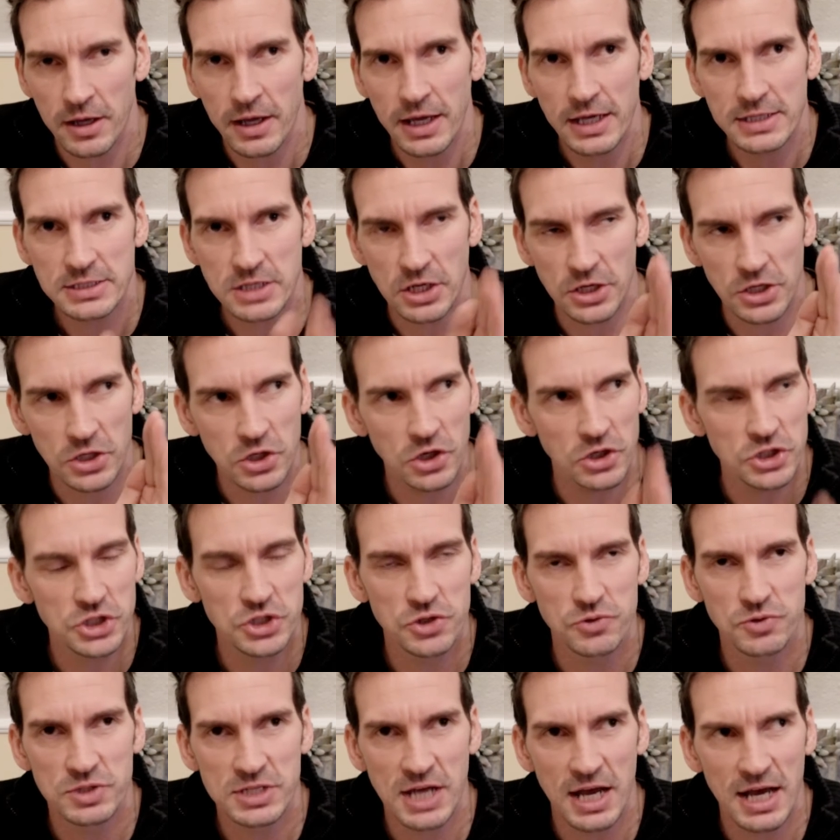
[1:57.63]
It's going to cost
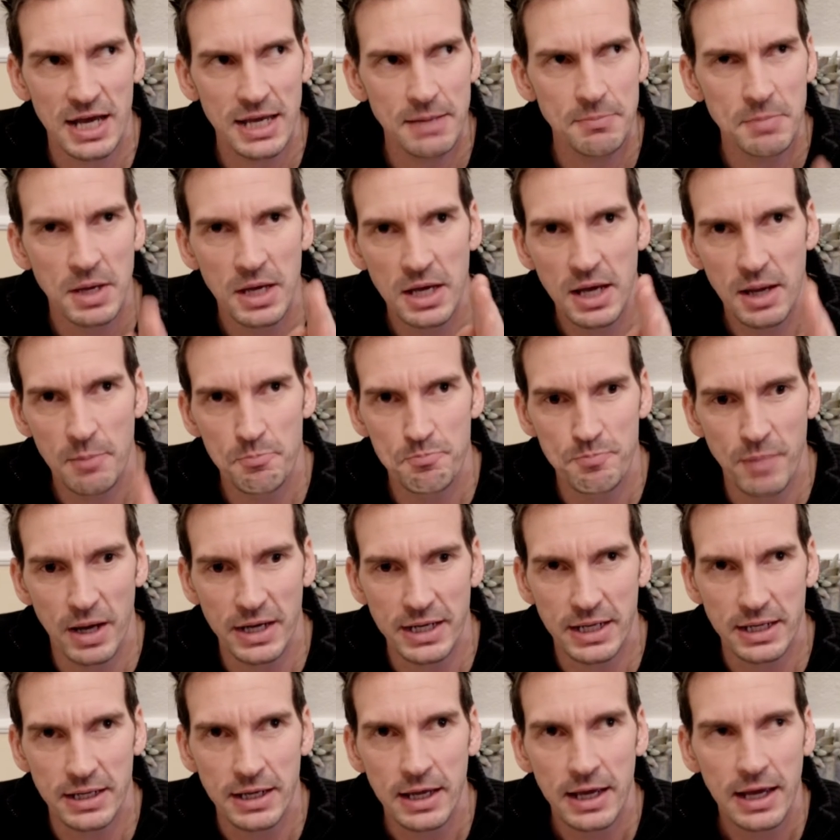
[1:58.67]
you time and
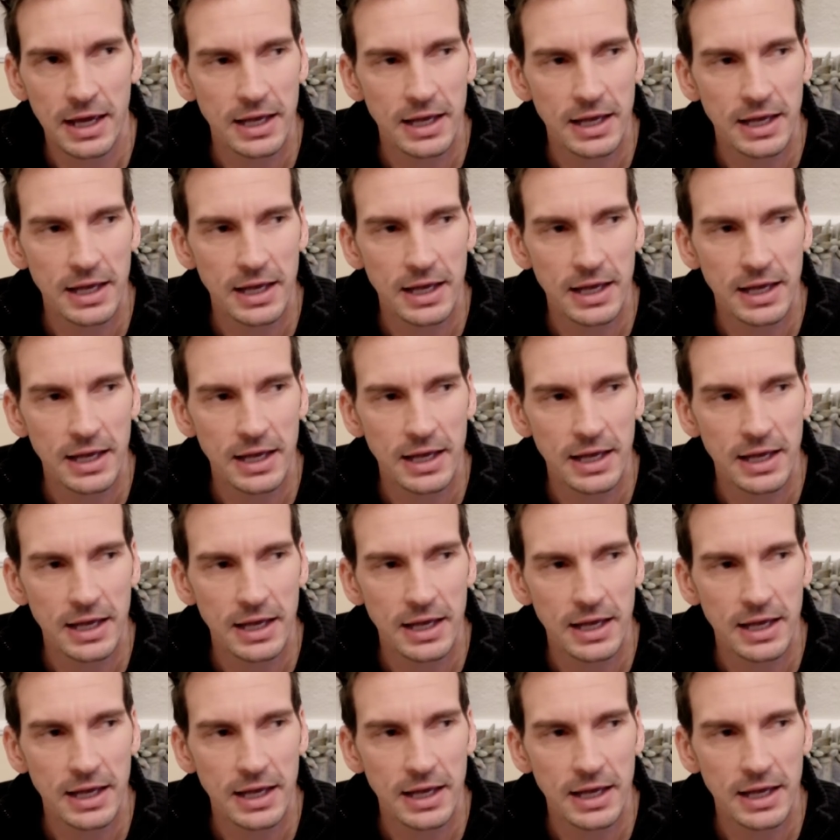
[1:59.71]
money.